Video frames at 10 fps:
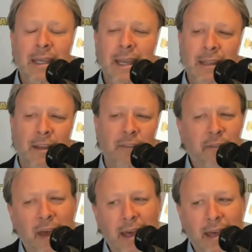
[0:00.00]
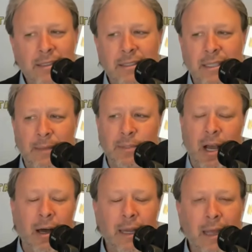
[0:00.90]
yet the Fed seems
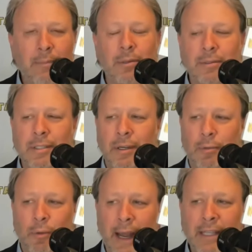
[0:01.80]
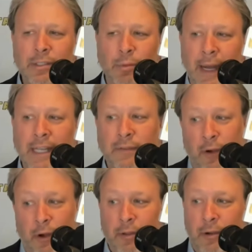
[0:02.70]
unable to raise rates
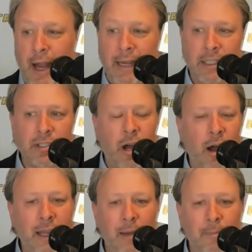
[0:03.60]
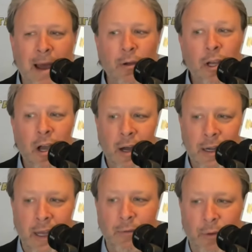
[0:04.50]
further and is talking about
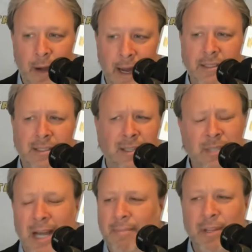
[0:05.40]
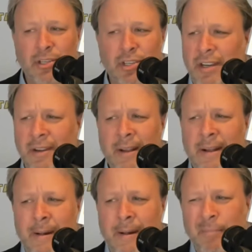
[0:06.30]
cutting rates sometime this year.
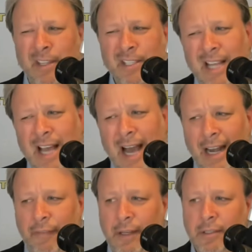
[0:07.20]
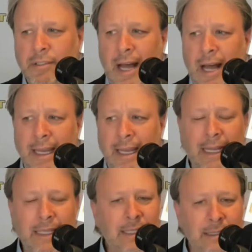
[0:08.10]
This kind of feels like a
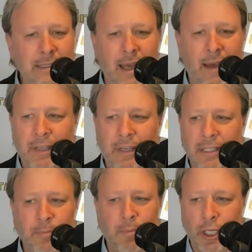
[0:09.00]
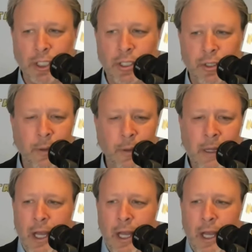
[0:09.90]
1970s part two.